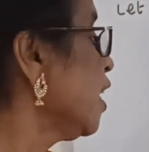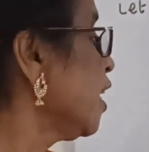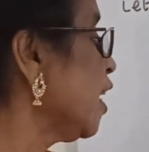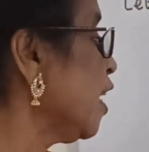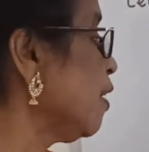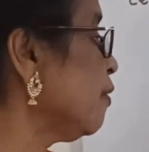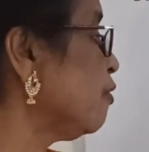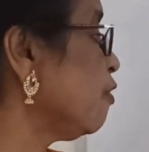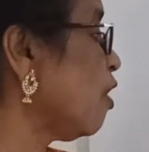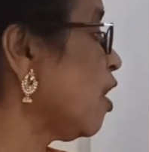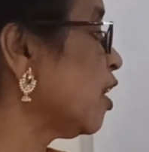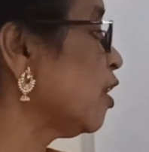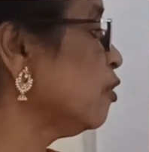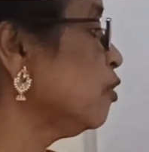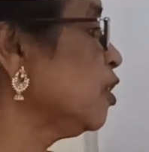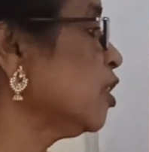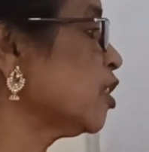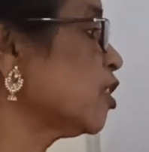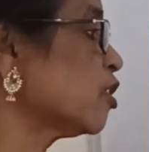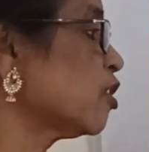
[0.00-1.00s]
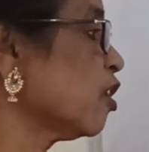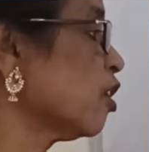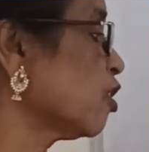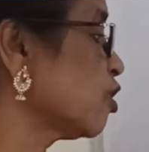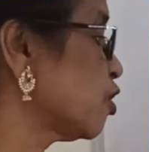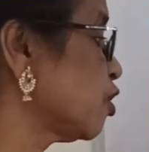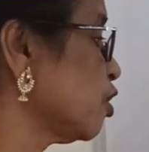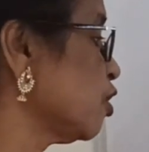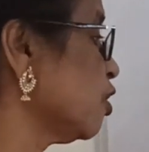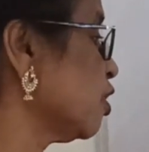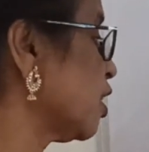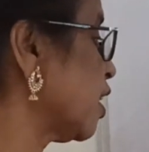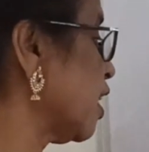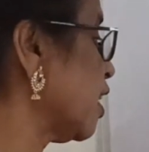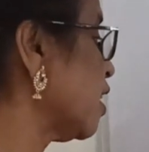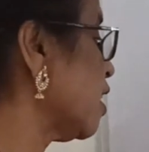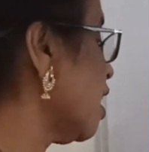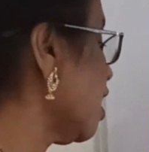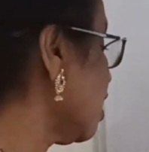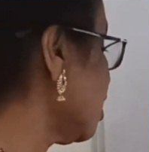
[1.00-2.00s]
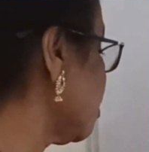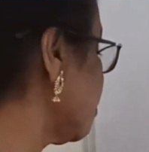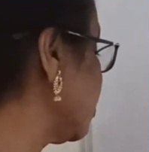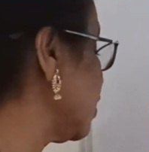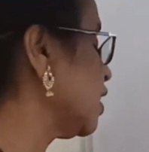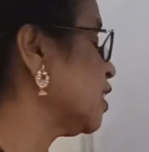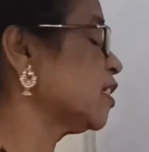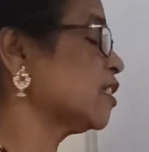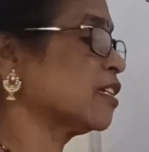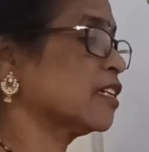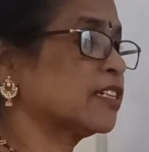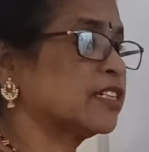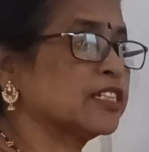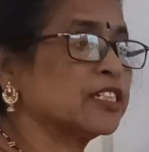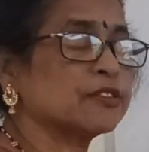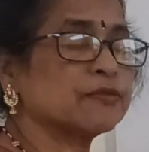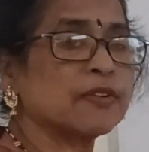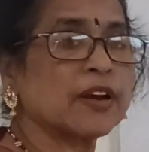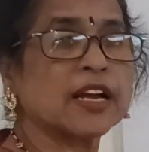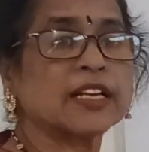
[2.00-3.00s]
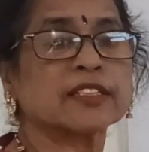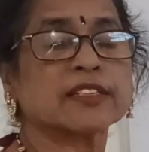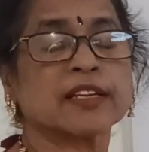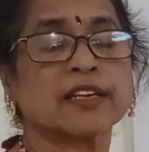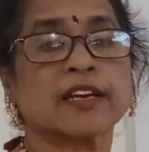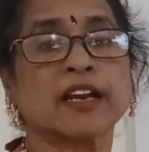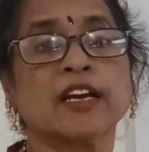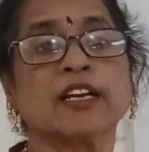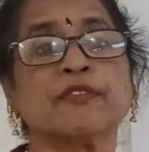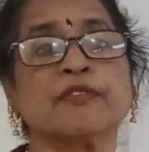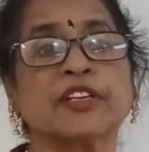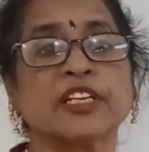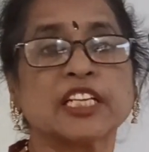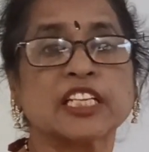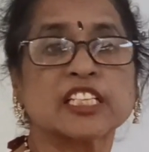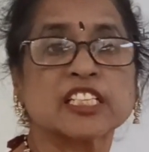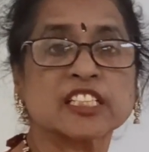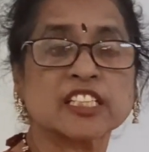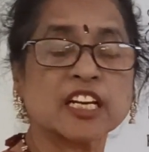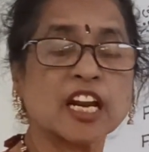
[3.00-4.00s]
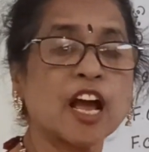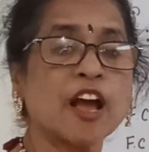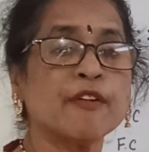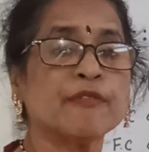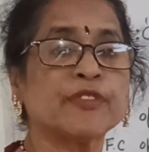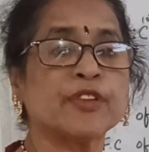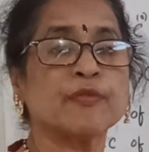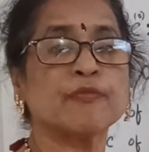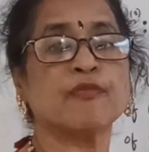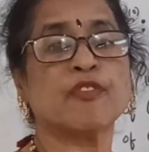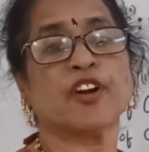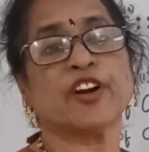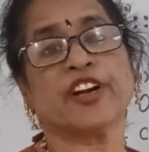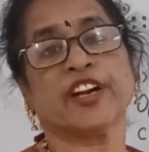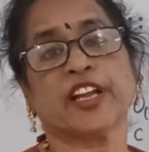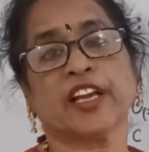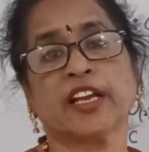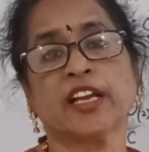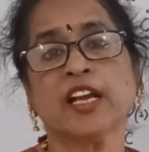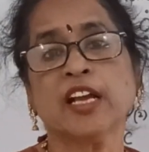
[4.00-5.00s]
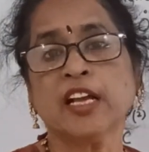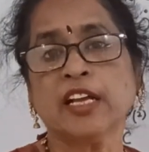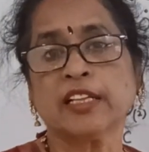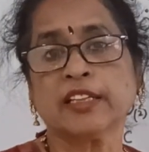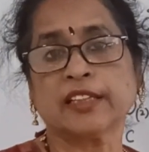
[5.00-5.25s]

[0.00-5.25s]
If one Lewis structure cannot be satisfied, cannot be described the bonding,